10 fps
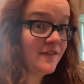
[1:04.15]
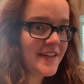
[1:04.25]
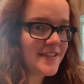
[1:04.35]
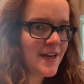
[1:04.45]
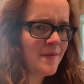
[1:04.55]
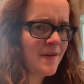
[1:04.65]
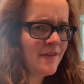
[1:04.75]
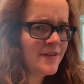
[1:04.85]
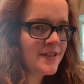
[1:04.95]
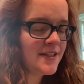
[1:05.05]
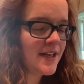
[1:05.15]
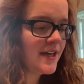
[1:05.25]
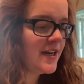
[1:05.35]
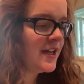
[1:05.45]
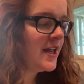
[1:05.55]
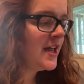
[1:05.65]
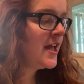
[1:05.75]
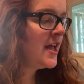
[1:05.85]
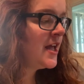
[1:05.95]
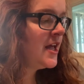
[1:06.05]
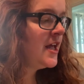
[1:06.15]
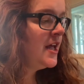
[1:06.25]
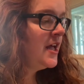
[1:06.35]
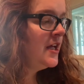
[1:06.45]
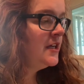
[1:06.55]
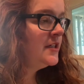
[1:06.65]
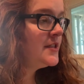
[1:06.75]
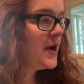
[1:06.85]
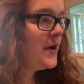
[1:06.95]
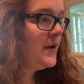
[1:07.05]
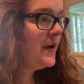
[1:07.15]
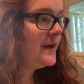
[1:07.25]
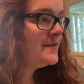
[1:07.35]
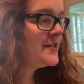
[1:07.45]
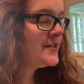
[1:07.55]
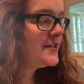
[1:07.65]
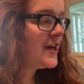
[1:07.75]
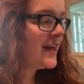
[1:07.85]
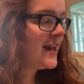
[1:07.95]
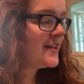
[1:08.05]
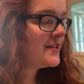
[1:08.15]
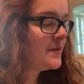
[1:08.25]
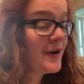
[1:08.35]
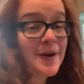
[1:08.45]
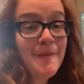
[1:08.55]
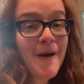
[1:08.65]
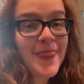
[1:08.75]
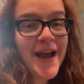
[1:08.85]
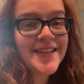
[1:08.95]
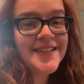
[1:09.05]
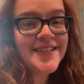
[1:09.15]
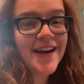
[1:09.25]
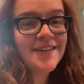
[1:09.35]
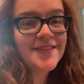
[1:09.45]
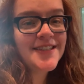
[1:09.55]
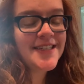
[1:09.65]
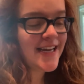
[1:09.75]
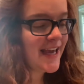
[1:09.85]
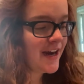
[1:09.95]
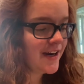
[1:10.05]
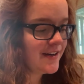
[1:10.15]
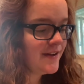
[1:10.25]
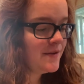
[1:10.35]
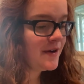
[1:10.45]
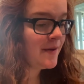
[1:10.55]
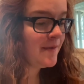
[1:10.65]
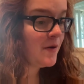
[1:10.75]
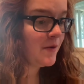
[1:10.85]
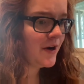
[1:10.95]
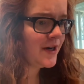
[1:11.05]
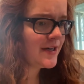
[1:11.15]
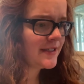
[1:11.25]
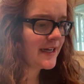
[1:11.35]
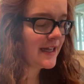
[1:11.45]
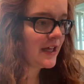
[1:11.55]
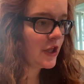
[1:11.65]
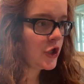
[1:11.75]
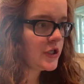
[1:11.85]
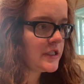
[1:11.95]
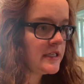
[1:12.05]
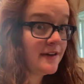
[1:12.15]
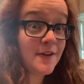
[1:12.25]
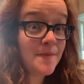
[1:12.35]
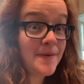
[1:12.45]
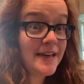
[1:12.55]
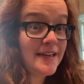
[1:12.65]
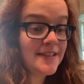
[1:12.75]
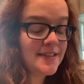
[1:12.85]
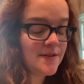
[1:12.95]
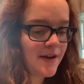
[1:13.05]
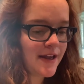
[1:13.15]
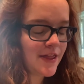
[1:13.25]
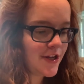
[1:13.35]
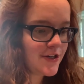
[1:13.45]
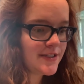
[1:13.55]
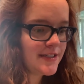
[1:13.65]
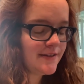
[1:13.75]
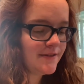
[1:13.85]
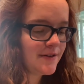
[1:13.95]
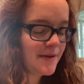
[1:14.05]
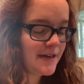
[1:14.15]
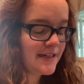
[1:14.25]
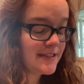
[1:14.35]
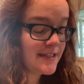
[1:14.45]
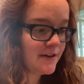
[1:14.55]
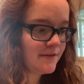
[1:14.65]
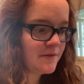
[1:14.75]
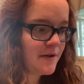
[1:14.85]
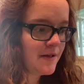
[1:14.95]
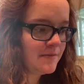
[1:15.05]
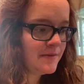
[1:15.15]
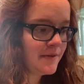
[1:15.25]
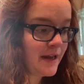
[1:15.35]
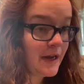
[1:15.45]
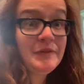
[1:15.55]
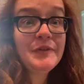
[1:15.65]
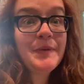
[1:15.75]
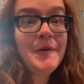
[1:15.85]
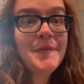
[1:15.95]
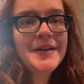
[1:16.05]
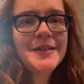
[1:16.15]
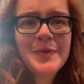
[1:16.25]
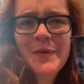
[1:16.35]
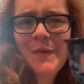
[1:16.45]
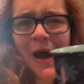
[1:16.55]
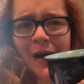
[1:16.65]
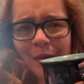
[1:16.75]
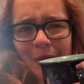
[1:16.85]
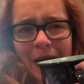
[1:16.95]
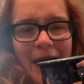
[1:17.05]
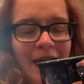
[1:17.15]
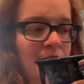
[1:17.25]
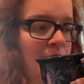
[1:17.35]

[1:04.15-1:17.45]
FaceTime, yeah, I haven't decided. So I'm just trying not to worry about that stuff and take care of it when I'm at work because I get like 13 different opinions. And when I get 13 different opinions, I overwhelm. And when I overwhelm, I just want to walk away.